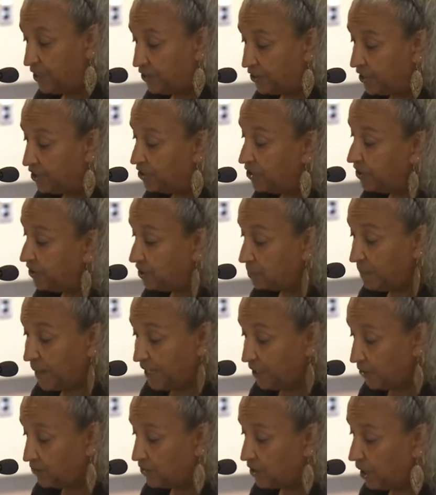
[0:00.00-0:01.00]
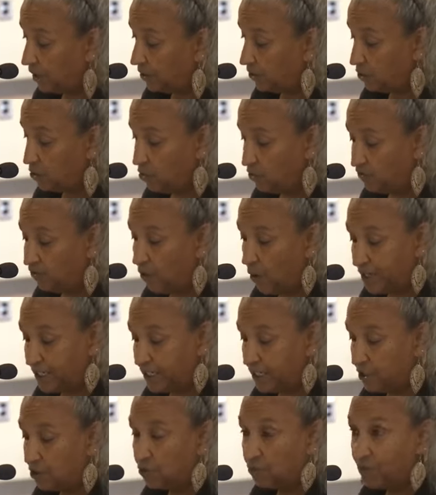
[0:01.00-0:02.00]
free indigenous man of color who
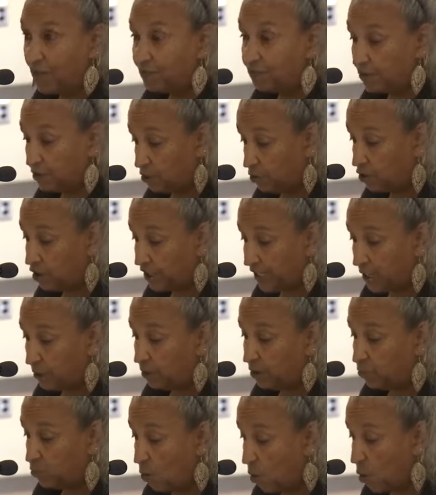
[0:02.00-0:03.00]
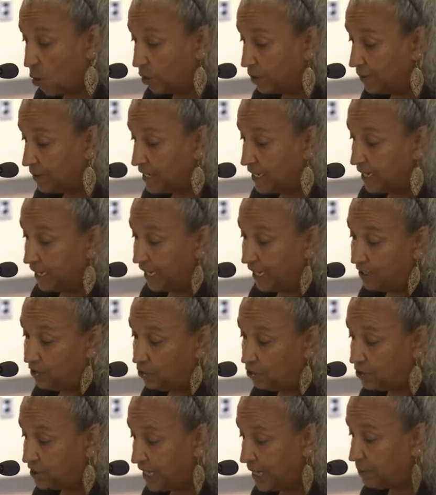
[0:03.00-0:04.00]
fought in the Revolutionary War
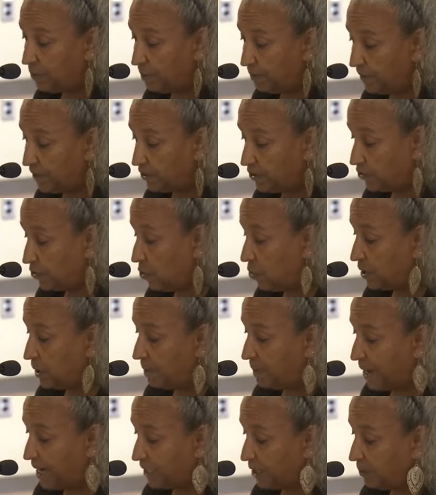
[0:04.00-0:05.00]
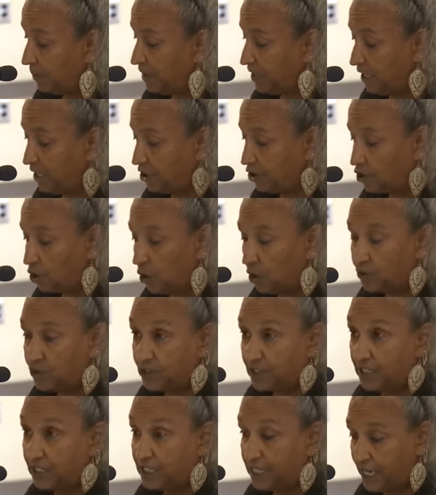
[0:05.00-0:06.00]
and whose name appears on a monument in
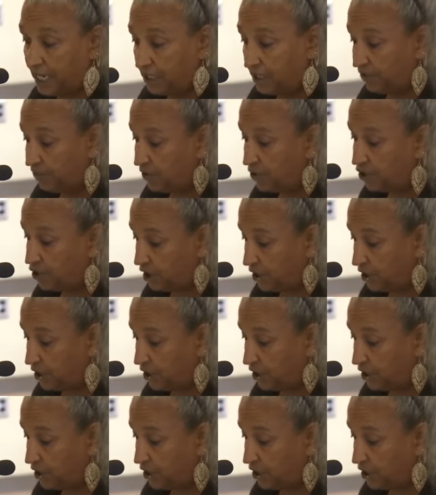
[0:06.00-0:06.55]
Charles City County,